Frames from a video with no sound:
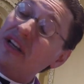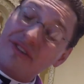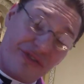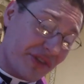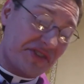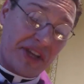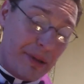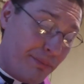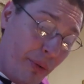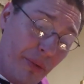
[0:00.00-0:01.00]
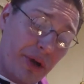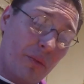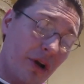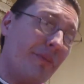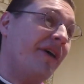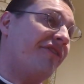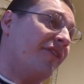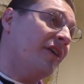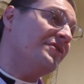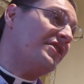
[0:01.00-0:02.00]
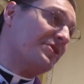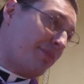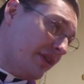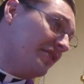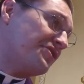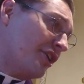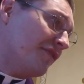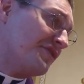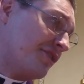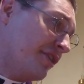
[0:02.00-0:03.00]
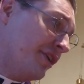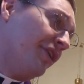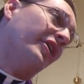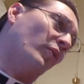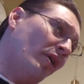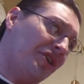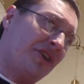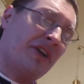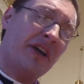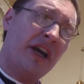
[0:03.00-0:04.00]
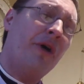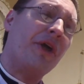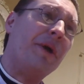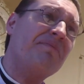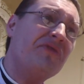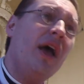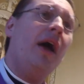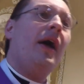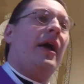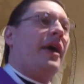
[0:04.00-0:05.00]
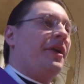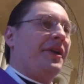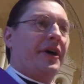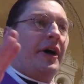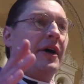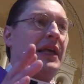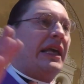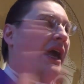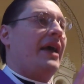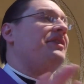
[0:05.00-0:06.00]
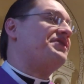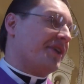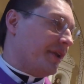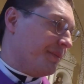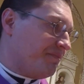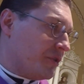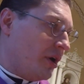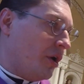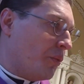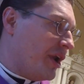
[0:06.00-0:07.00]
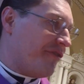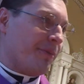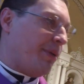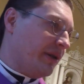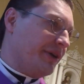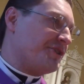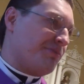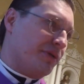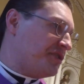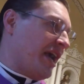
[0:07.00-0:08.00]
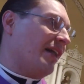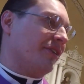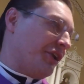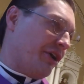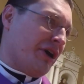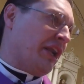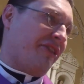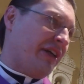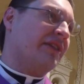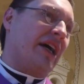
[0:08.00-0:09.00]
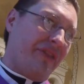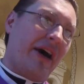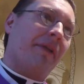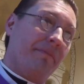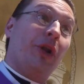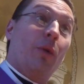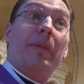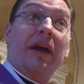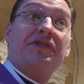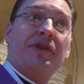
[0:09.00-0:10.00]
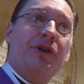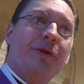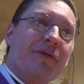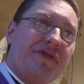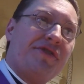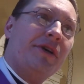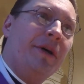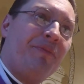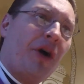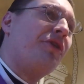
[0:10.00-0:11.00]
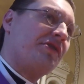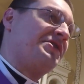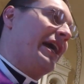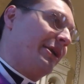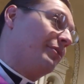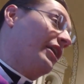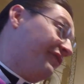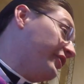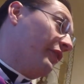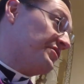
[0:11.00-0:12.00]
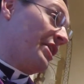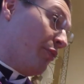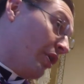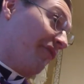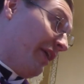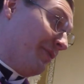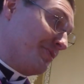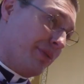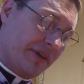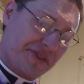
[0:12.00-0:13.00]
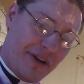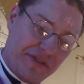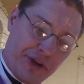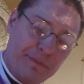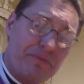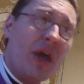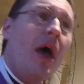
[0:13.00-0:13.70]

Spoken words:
For the same point, one of my friends, he's a police officer in Washington County, and he hates it whenever police brutality or anything like that, makes the news. Understandable, I'd feel the same way if I was a police officer.